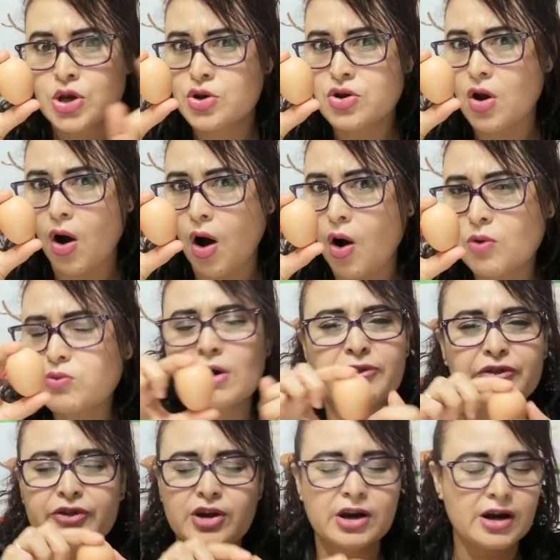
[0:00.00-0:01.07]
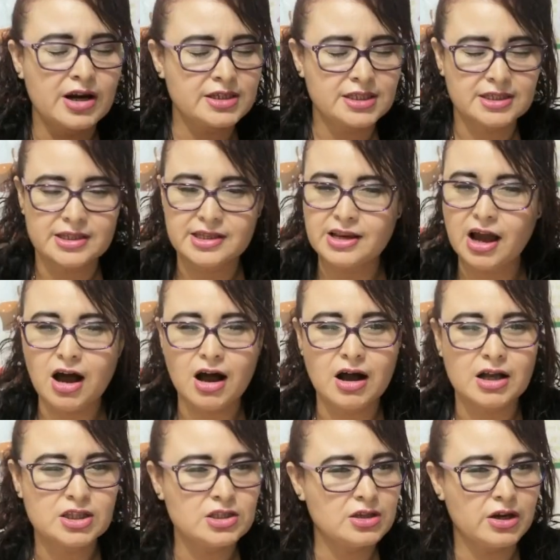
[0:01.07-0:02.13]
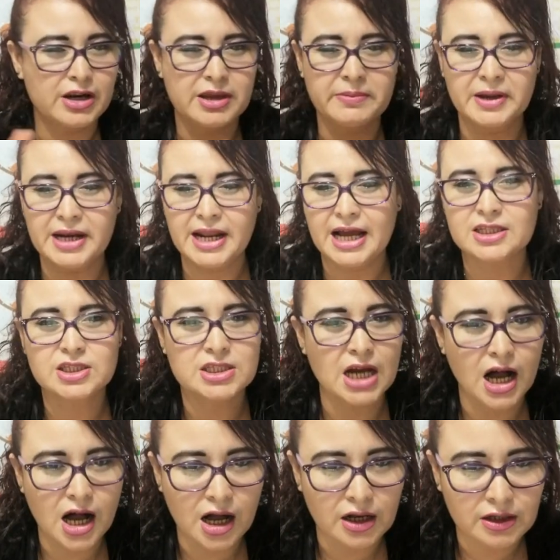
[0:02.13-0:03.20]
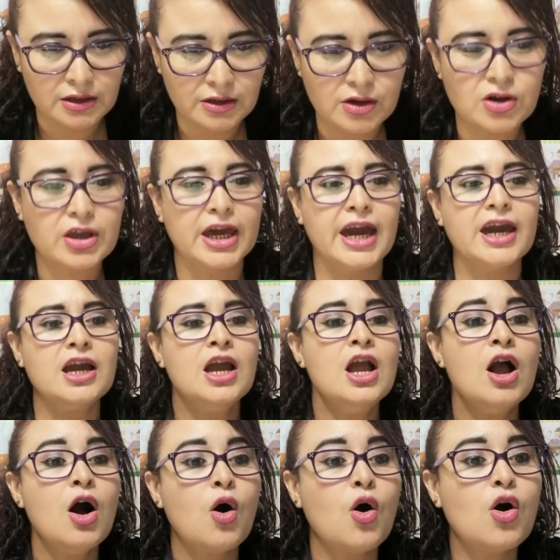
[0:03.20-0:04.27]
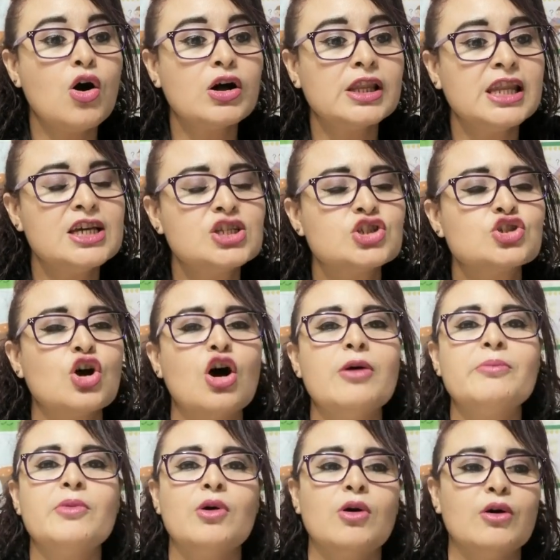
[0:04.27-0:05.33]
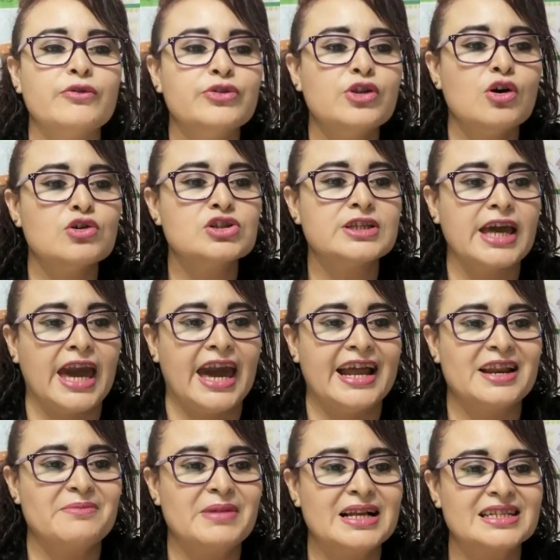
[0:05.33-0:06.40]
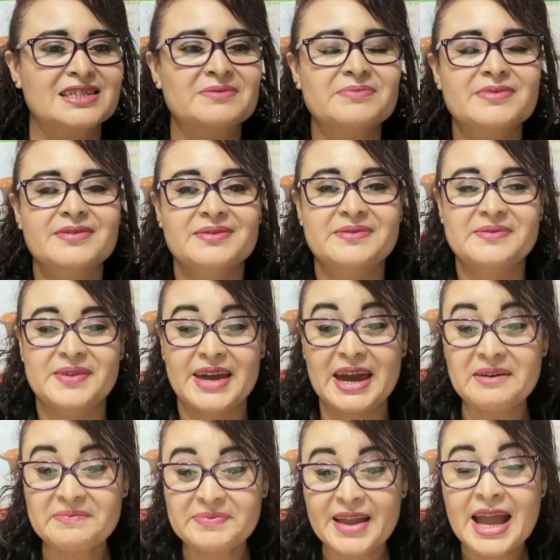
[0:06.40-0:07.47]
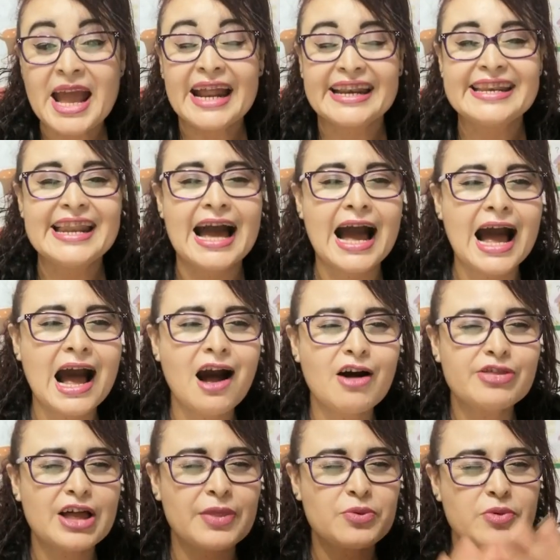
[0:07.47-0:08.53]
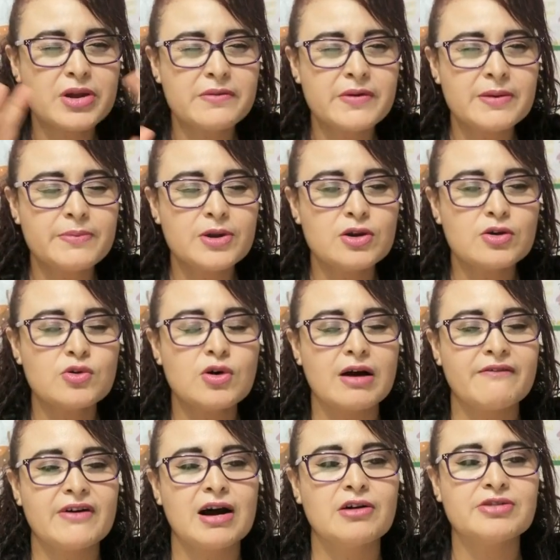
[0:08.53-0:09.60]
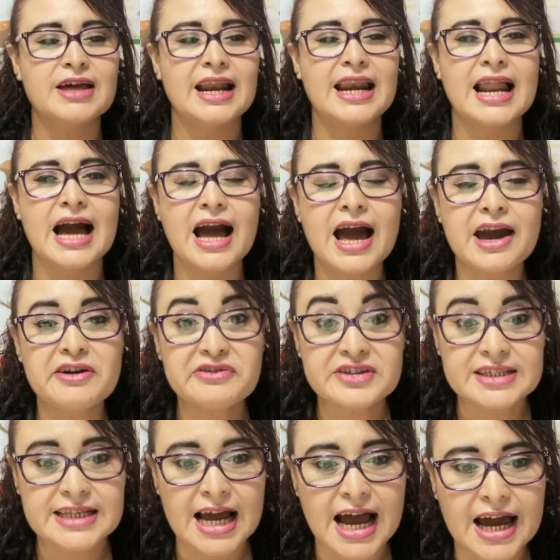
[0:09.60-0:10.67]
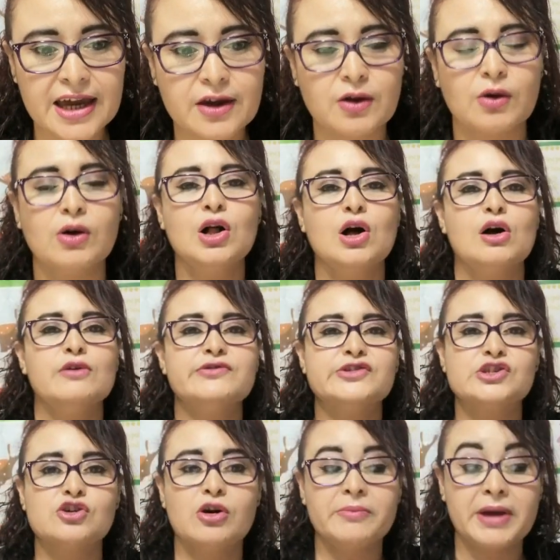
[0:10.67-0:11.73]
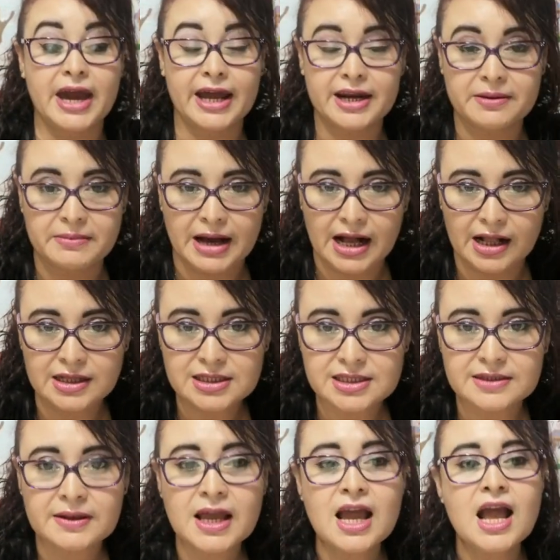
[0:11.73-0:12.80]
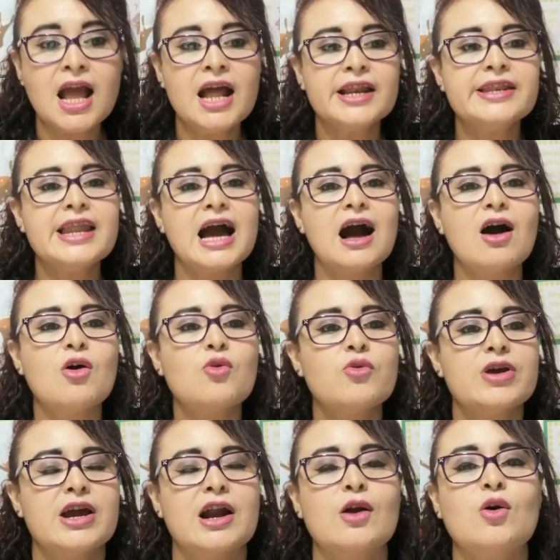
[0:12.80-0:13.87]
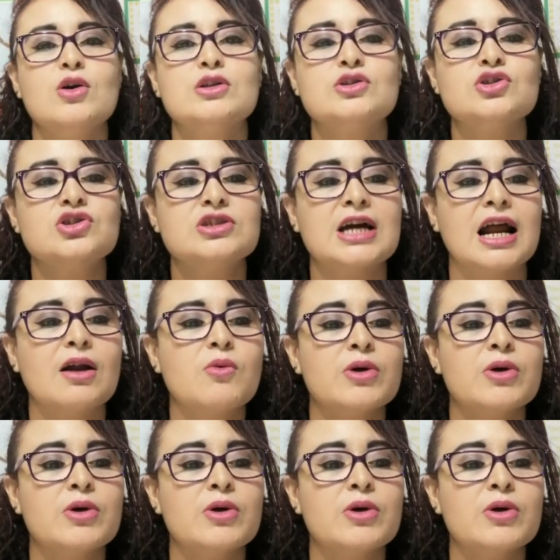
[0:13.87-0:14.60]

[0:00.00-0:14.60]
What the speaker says: No, of course not. Not even a dog. Okay? Only some of those animals. Okay? Now that we review about the life cycle of some animals, now we are going to start